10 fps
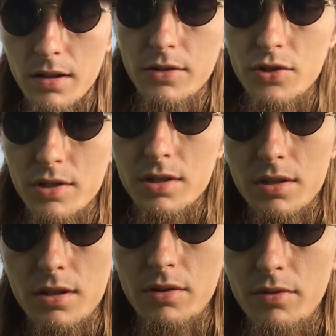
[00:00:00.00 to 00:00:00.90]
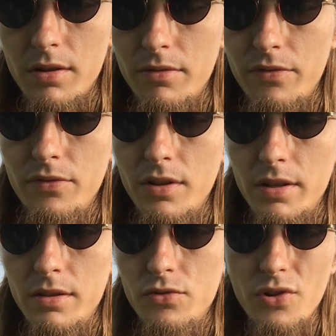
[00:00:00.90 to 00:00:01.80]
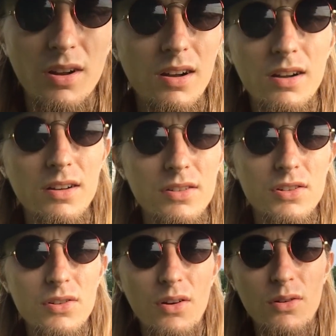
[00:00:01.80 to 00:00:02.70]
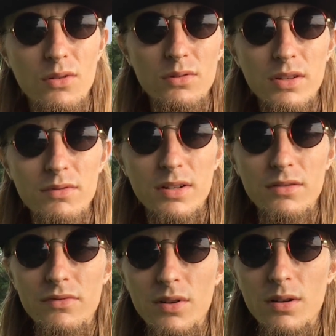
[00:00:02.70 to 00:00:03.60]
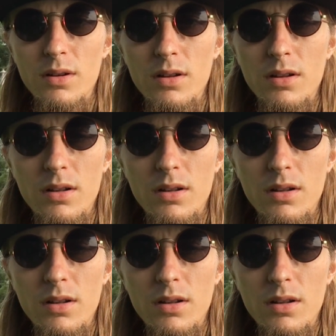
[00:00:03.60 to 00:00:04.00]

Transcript: and just get rid of, like, drugs, you know, get rid of, uh,